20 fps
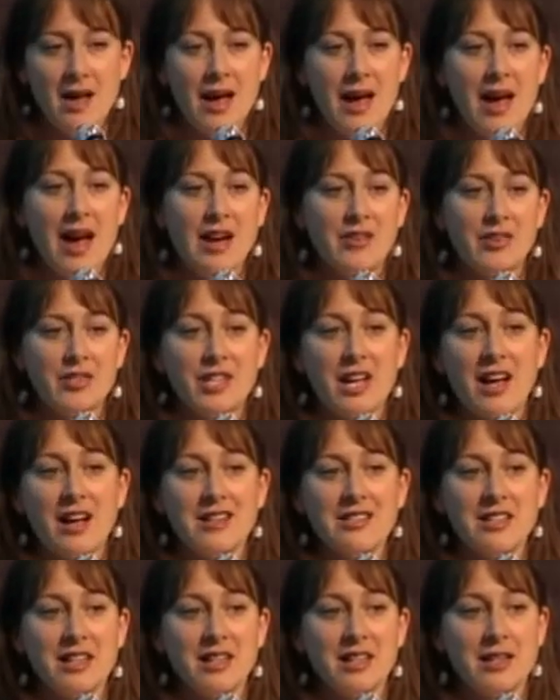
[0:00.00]

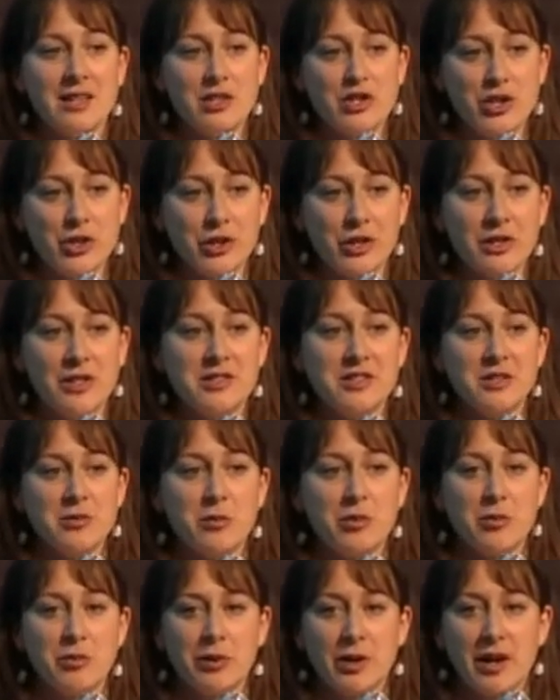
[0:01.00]
advertising,
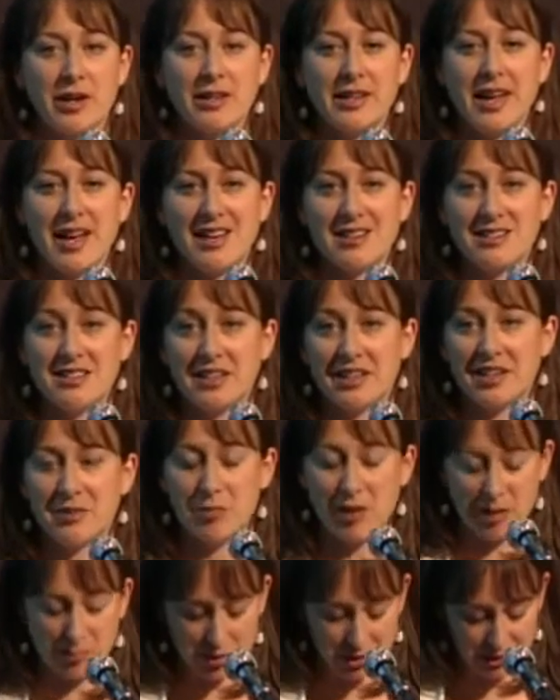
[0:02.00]
journalism, broadcasting, and
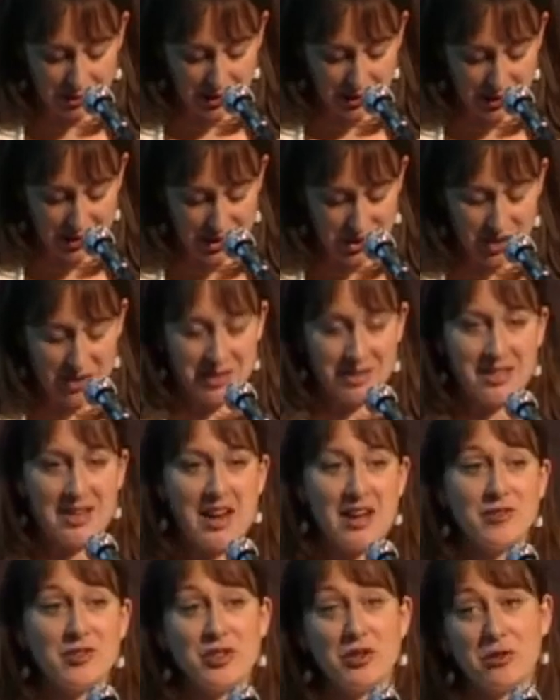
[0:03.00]
public relations. And
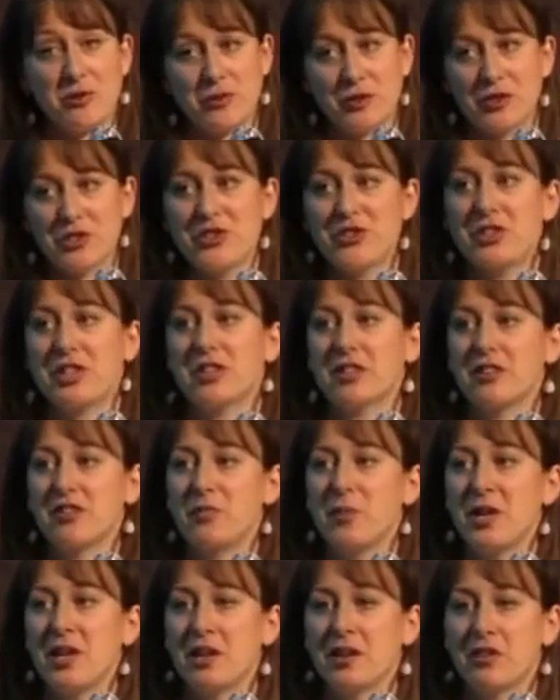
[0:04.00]
after the first year of
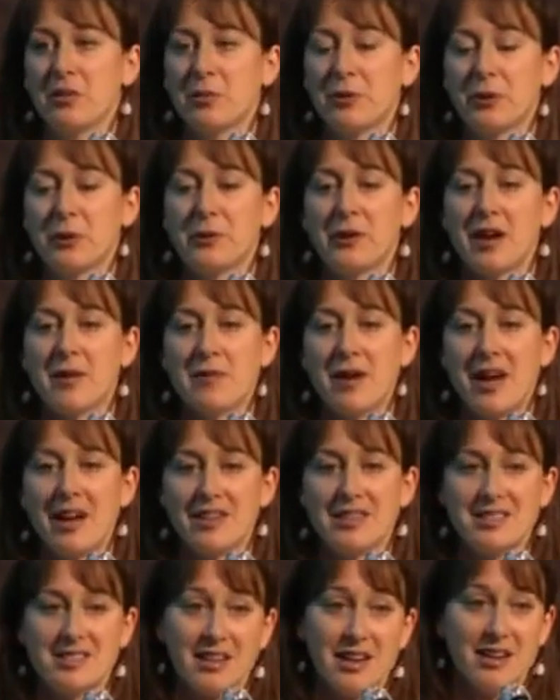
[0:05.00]
being in the program, I
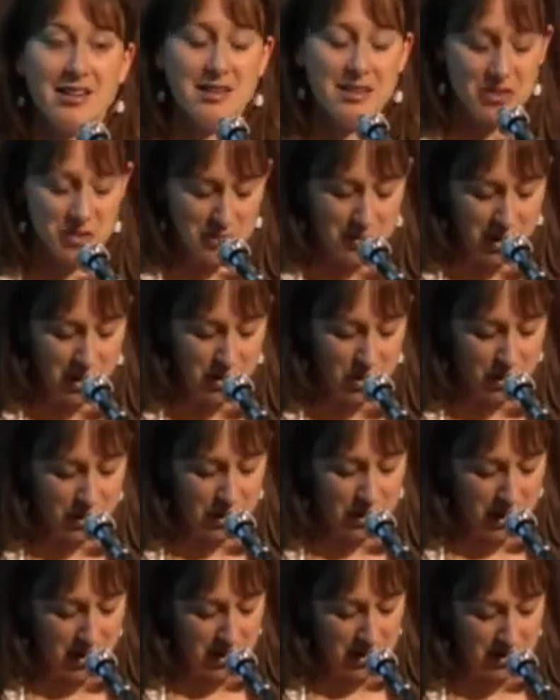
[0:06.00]
decided to
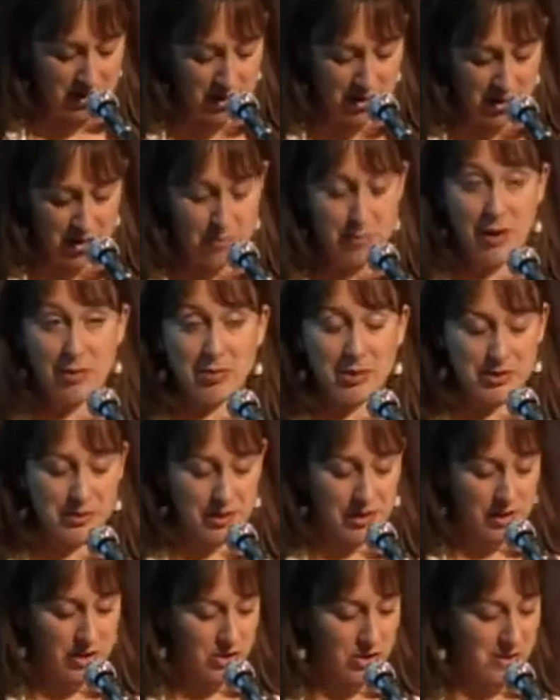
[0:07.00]
major in public
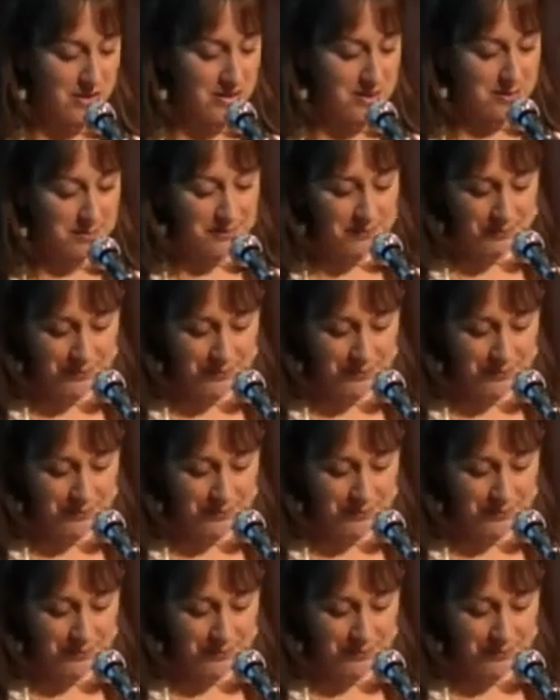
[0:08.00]
relations.